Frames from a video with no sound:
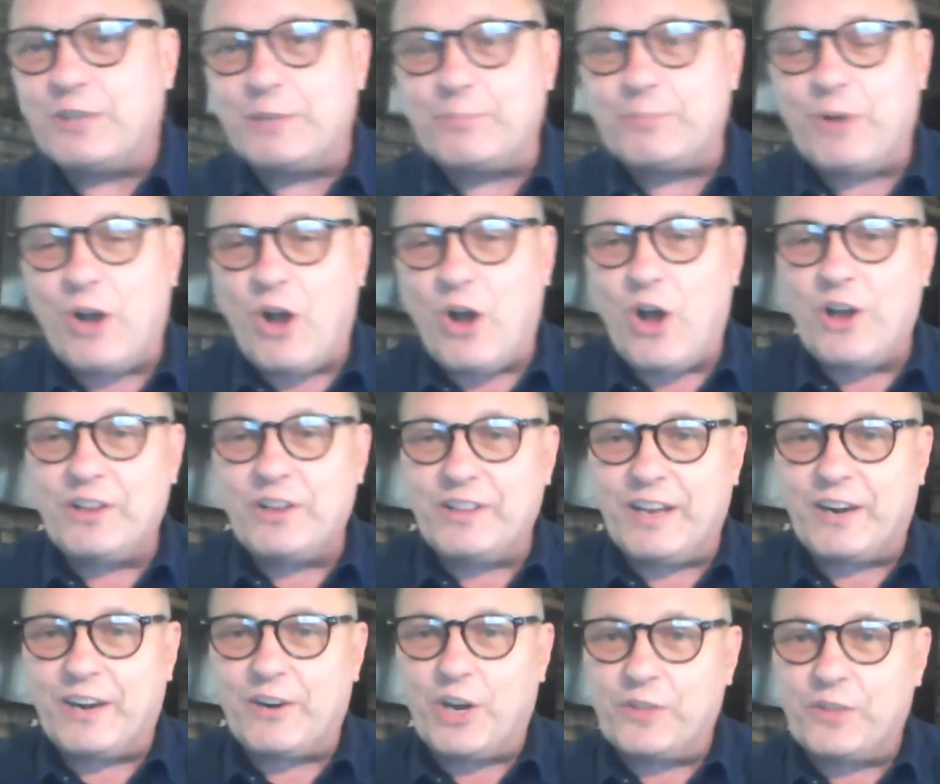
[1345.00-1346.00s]
tax strip
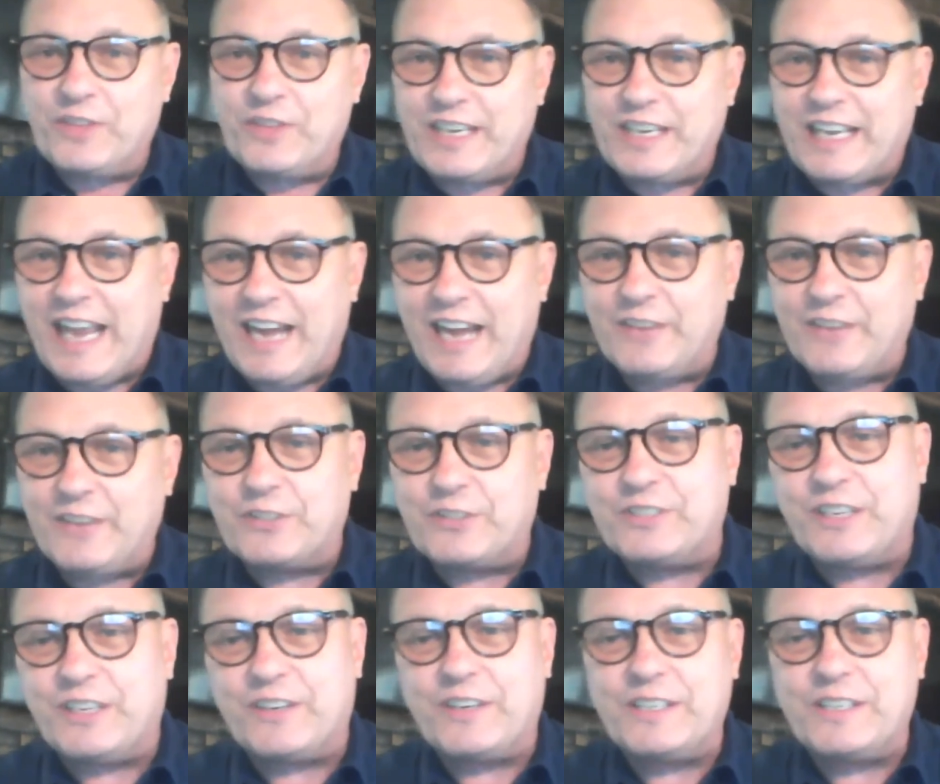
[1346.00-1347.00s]
on there on the
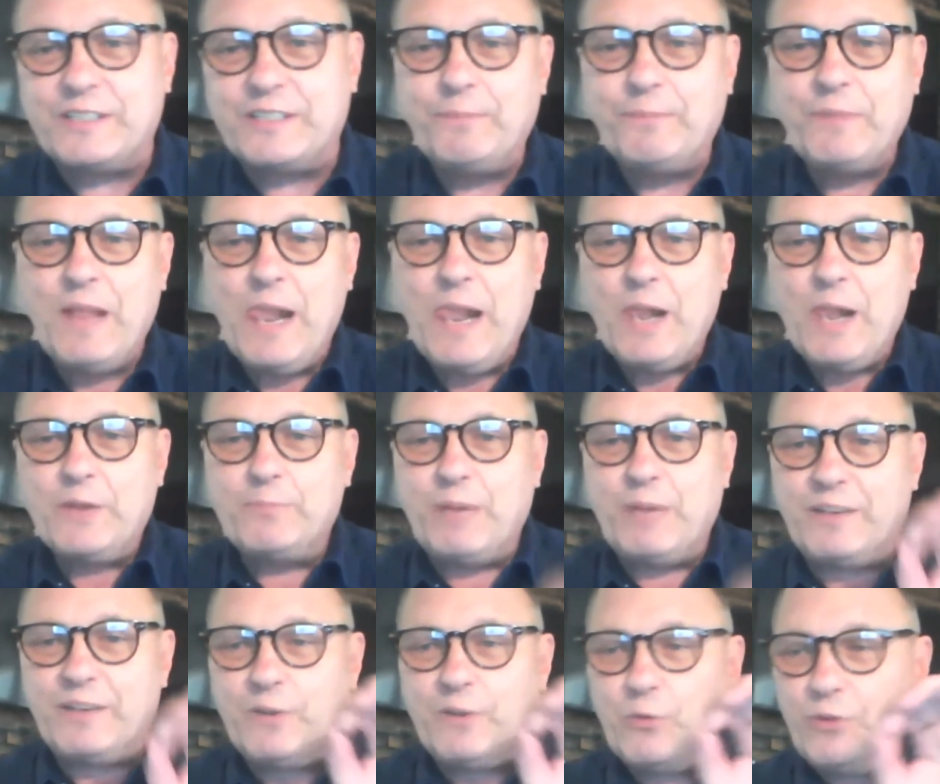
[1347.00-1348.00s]
decanter series,
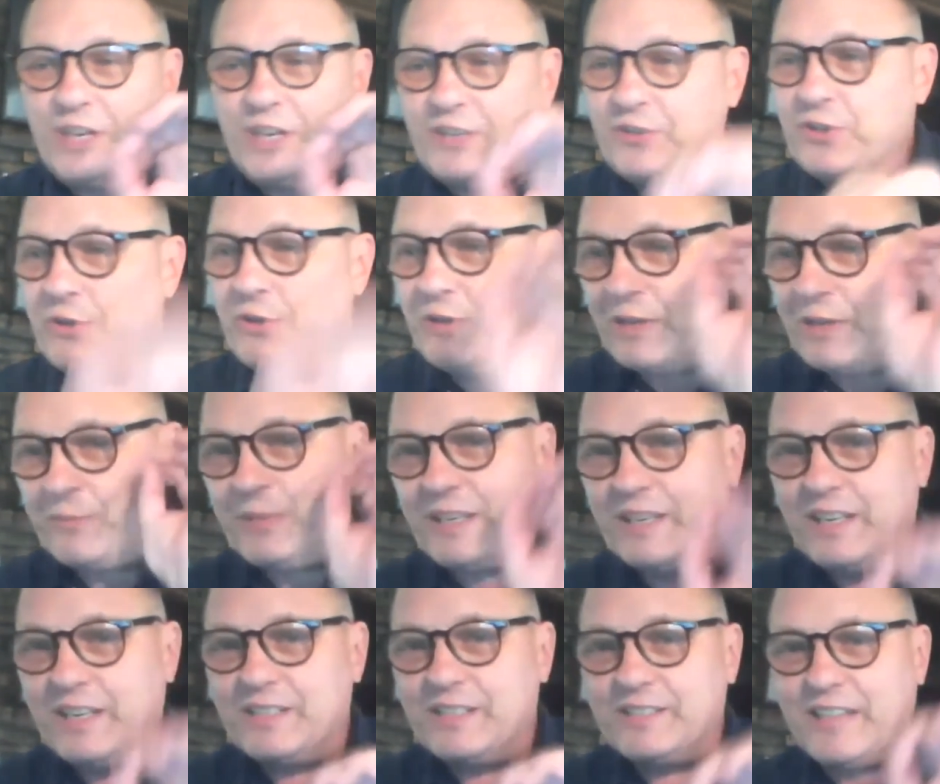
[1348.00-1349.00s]
but we do
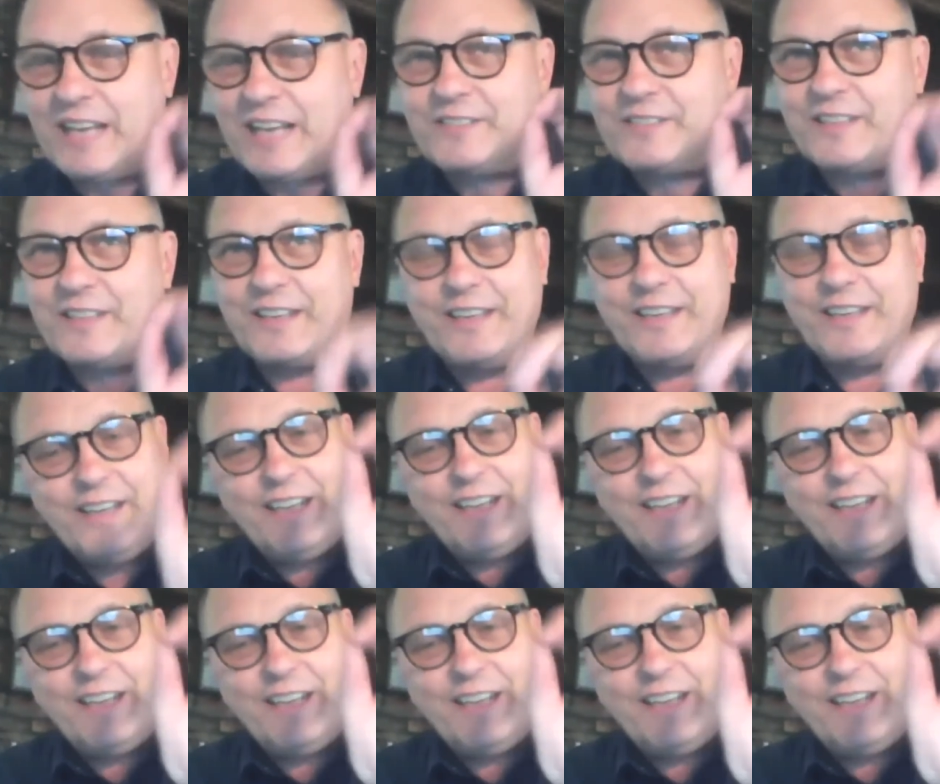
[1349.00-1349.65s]
it because that's